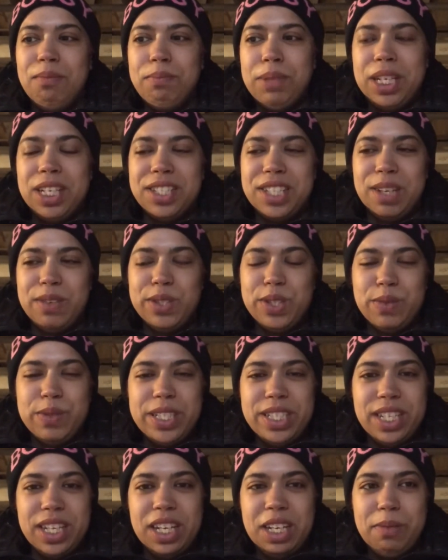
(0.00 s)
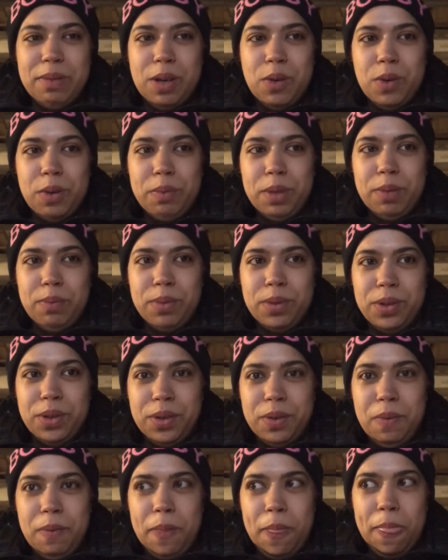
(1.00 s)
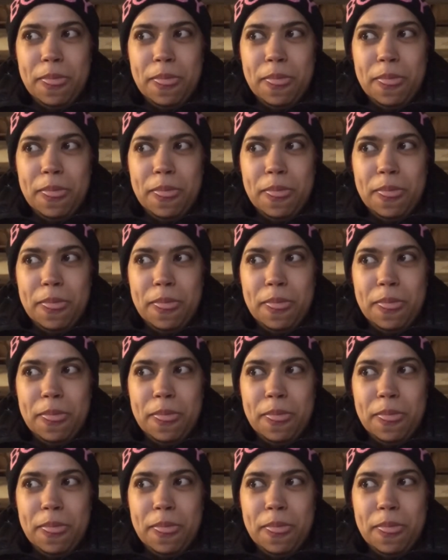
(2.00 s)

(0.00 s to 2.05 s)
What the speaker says: because I was always thinking about what people